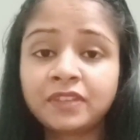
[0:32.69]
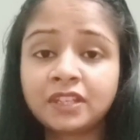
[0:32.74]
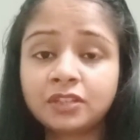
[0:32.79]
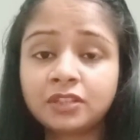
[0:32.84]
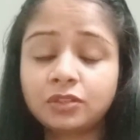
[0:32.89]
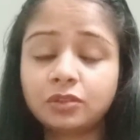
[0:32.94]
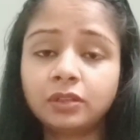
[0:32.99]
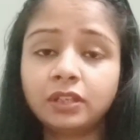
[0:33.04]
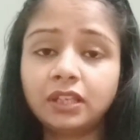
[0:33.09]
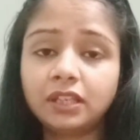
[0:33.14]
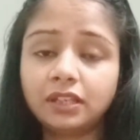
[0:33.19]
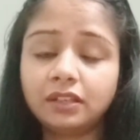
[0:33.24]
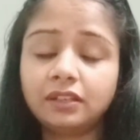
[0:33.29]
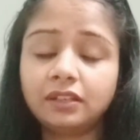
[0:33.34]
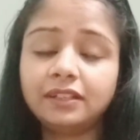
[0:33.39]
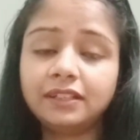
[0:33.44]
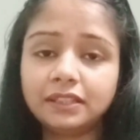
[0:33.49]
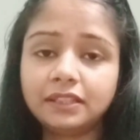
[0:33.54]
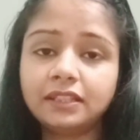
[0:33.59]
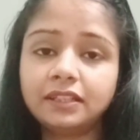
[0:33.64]
So here
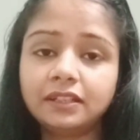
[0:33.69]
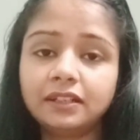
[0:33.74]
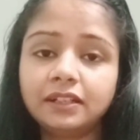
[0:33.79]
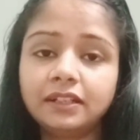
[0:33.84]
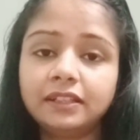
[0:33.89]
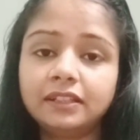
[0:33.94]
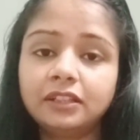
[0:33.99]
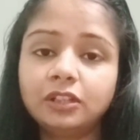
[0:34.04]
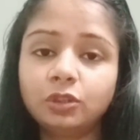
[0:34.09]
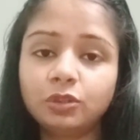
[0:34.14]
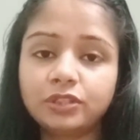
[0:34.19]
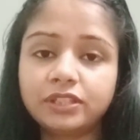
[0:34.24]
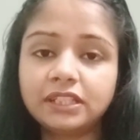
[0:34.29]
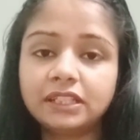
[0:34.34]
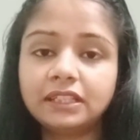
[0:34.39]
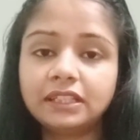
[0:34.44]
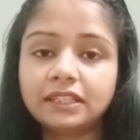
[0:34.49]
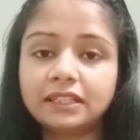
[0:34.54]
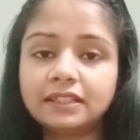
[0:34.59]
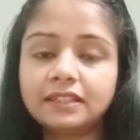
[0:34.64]
in
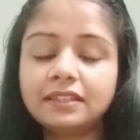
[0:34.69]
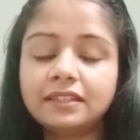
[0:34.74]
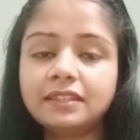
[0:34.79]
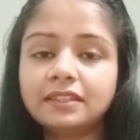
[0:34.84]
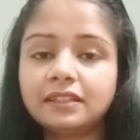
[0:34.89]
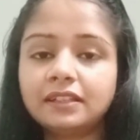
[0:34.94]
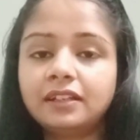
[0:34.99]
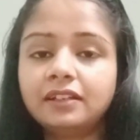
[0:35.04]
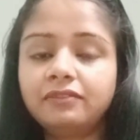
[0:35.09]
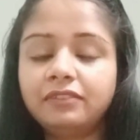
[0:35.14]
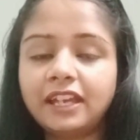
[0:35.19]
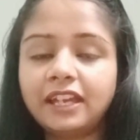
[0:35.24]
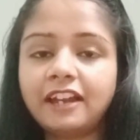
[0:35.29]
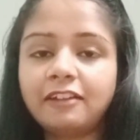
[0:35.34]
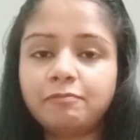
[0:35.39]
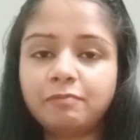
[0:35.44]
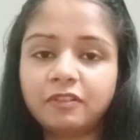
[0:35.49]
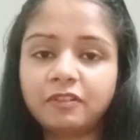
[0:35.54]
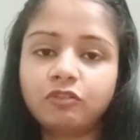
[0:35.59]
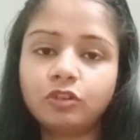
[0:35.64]
logic is, we
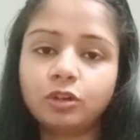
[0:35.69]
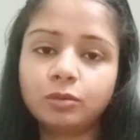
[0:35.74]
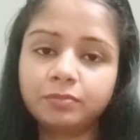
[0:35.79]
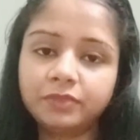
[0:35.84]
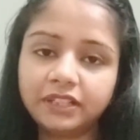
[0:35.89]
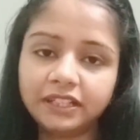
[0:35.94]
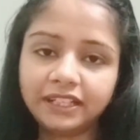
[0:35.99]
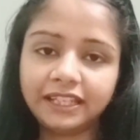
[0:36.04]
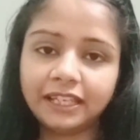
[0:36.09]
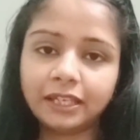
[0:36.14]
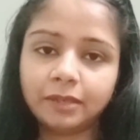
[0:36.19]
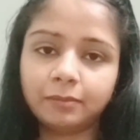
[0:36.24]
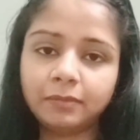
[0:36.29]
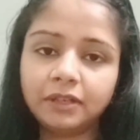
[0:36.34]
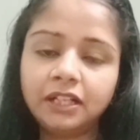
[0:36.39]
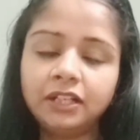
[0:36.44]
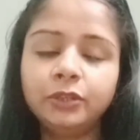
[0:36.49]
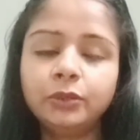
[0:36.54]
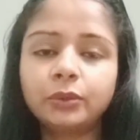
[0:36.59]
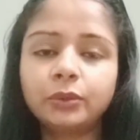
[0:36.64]
have performed the
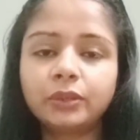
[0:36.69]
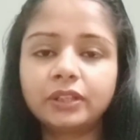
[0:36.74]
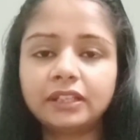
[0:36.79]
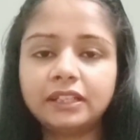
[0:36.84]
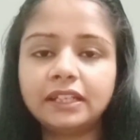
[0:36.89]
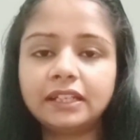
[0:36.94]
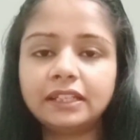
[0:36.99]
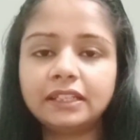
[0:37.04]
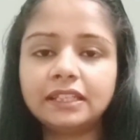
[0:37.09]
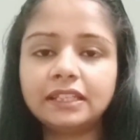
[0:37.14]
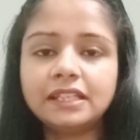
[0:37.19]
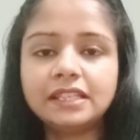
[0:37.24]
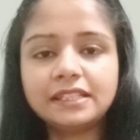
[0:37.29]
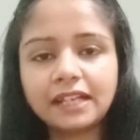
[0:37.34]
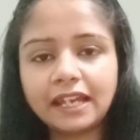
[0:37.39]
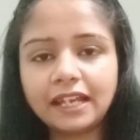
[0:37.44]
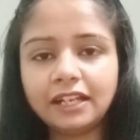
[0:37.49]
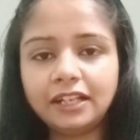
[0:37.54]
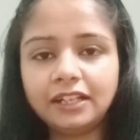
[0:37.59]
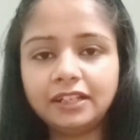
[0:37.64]
DML to create the
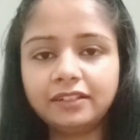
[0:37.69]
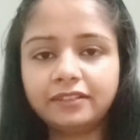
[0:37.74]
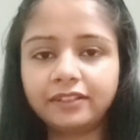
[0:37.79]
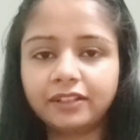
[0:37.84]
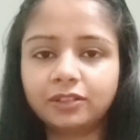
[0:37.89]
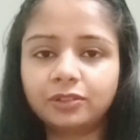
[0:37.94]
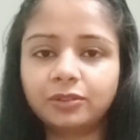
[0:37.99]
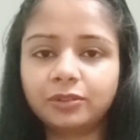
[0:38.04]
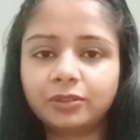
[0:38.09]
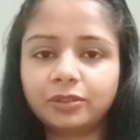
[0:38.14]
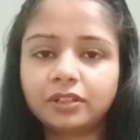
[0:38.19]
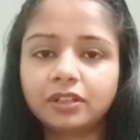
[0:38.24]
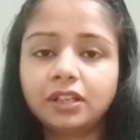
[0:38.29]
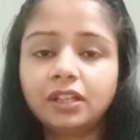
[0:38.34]
child report.